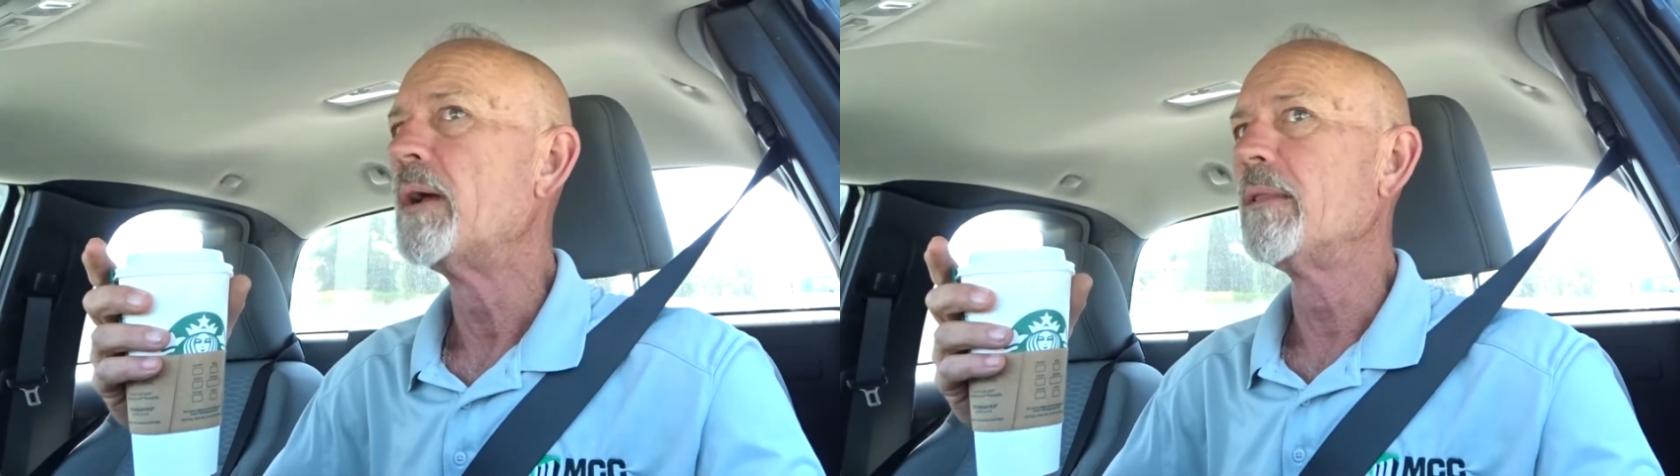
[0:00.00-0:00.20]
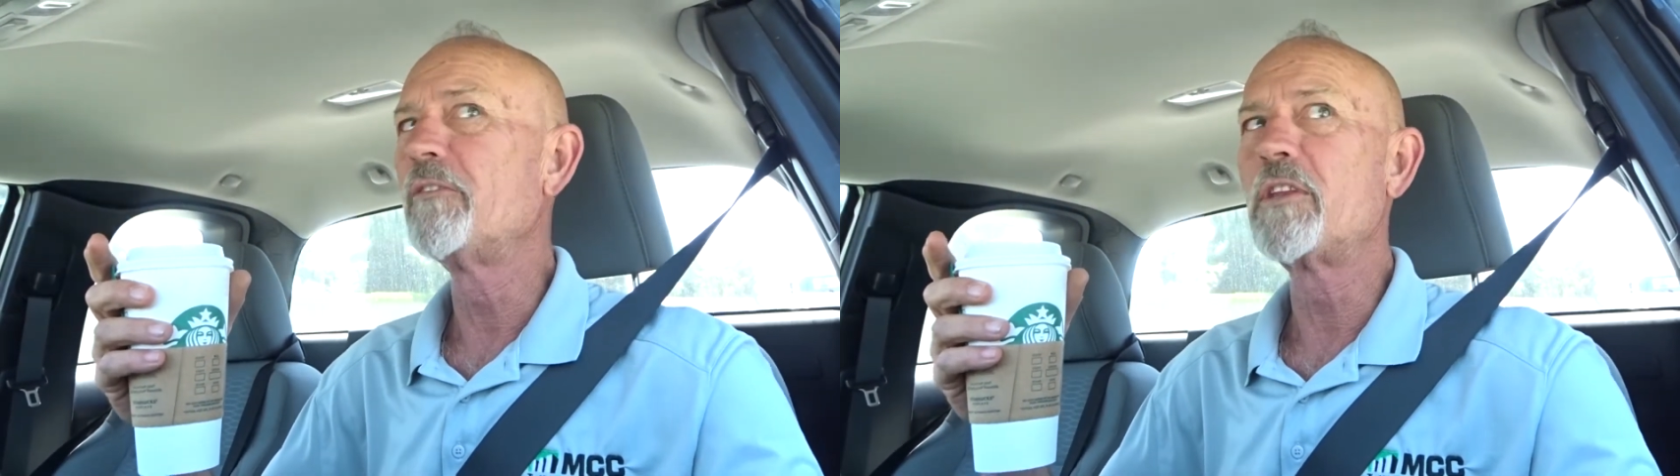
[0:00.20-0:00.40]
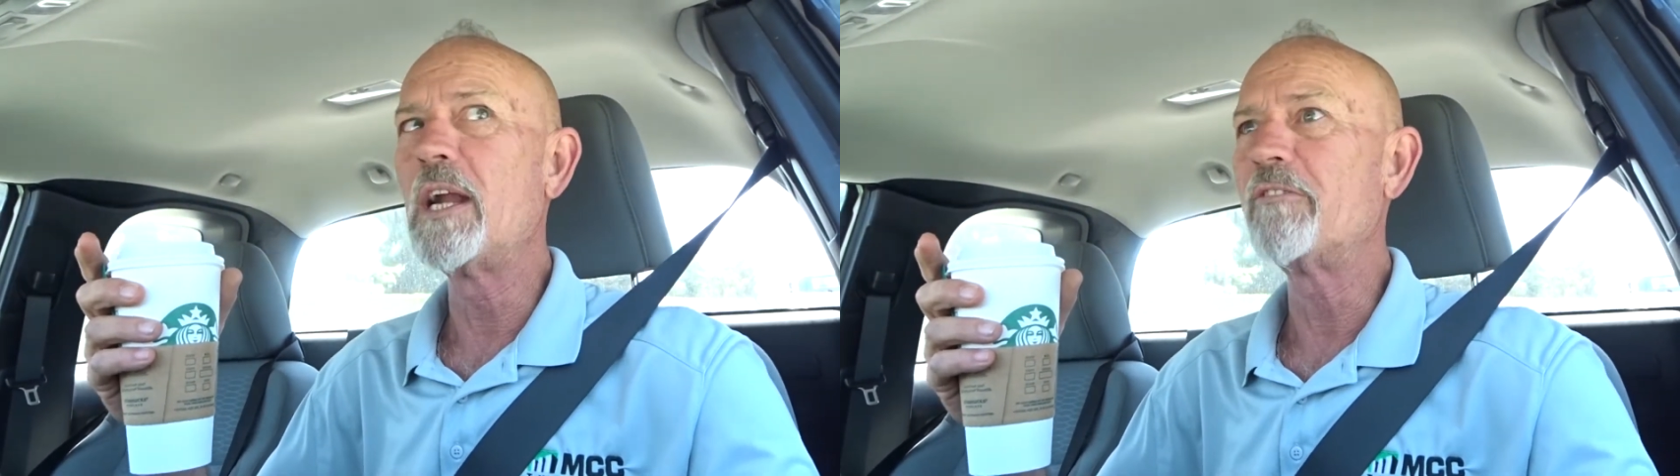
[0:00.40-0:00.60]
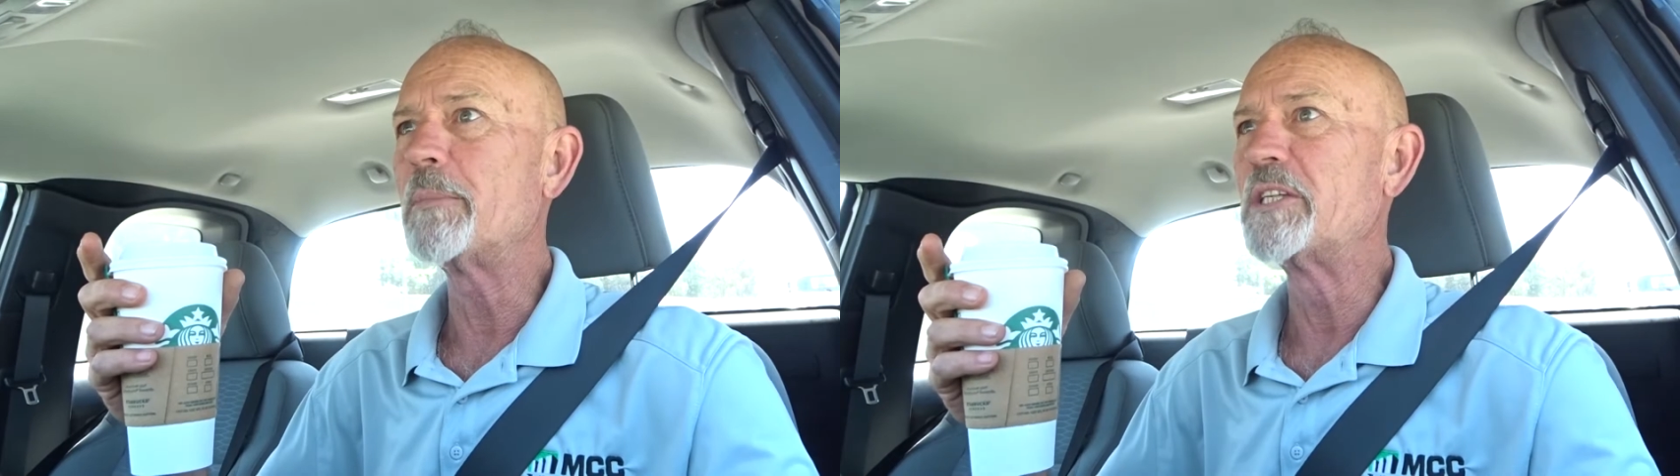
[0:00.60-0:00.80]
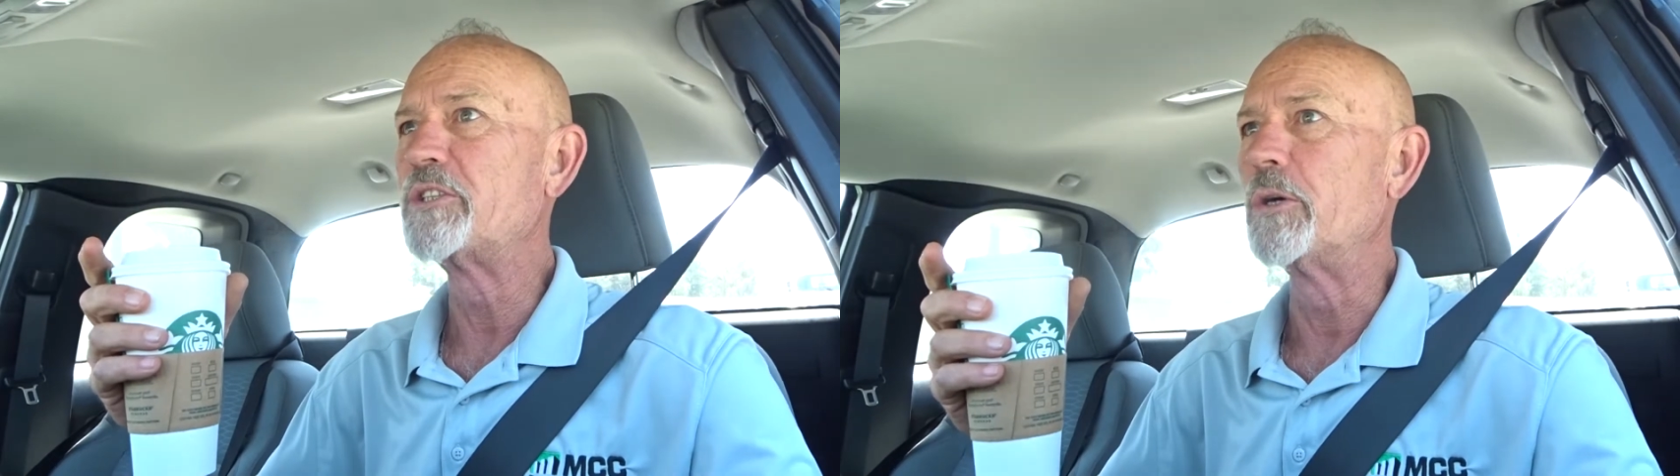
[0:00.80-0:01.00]
Lifted off
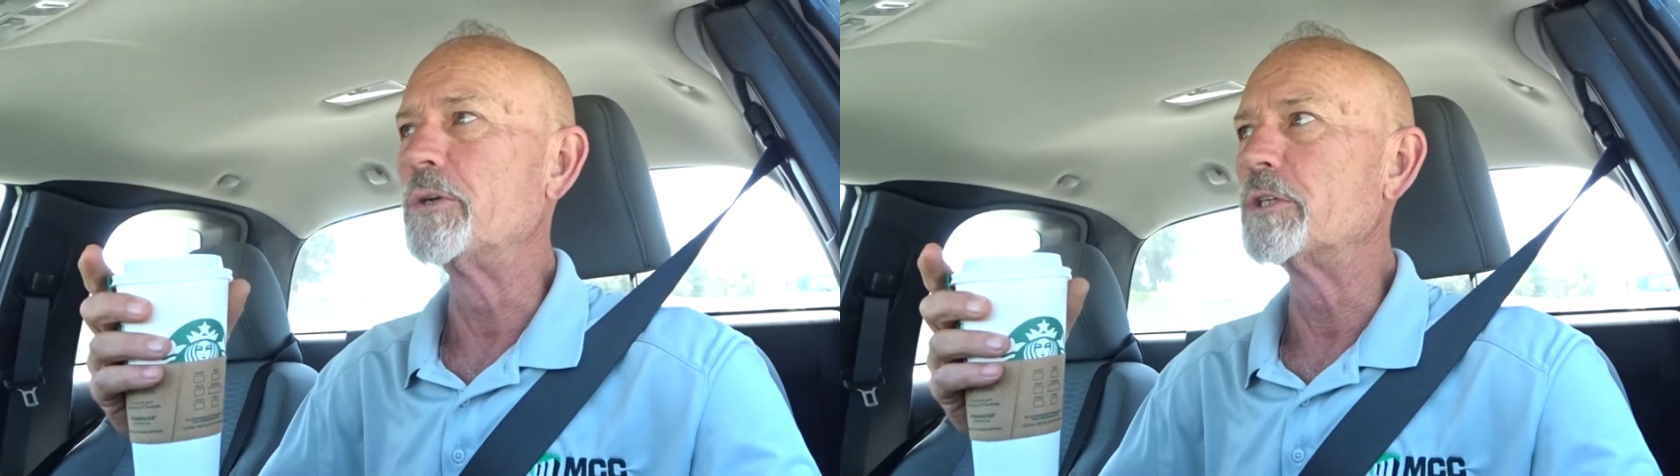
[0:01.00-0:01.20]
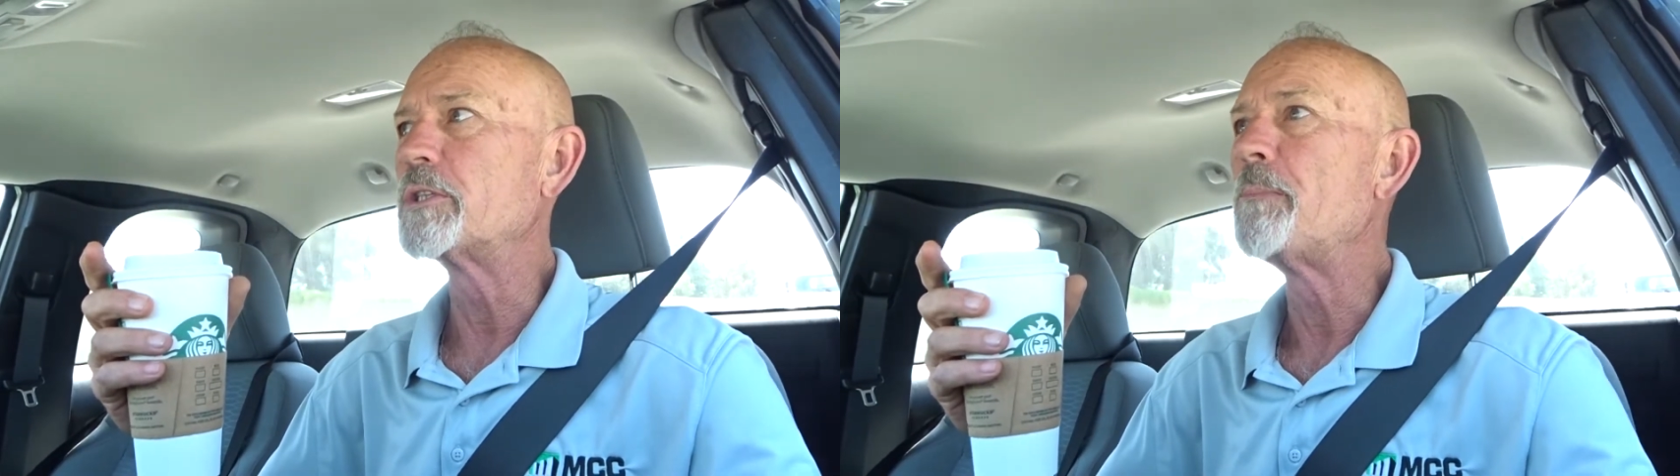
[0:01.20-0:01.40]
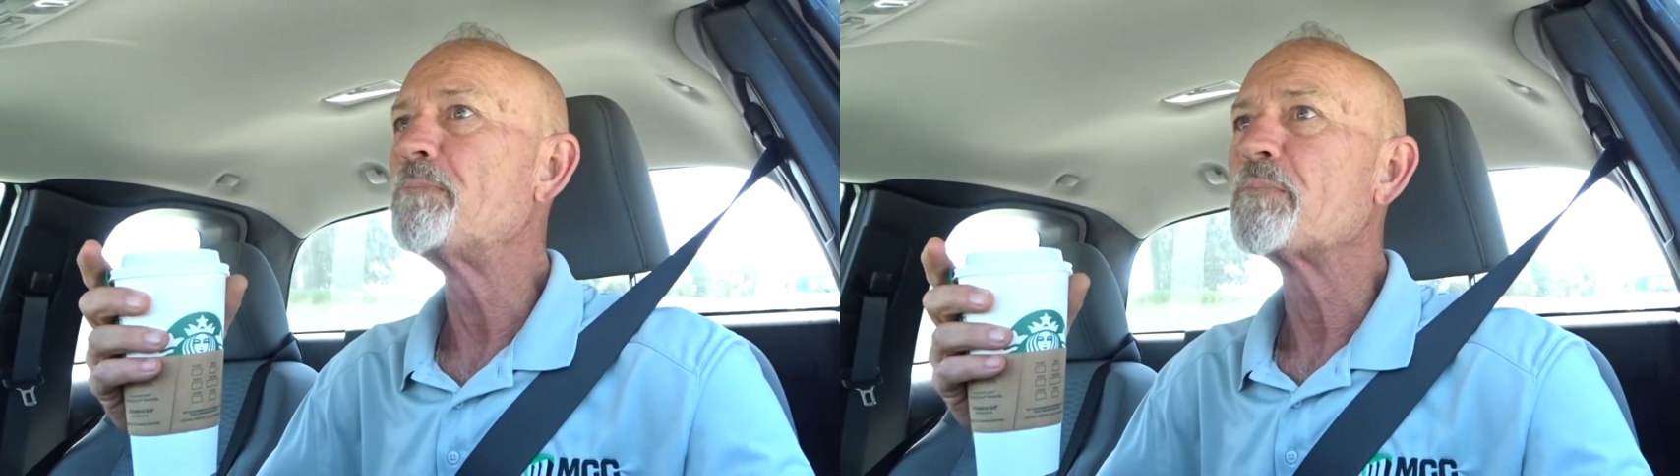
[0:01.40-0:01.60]
my shoulders.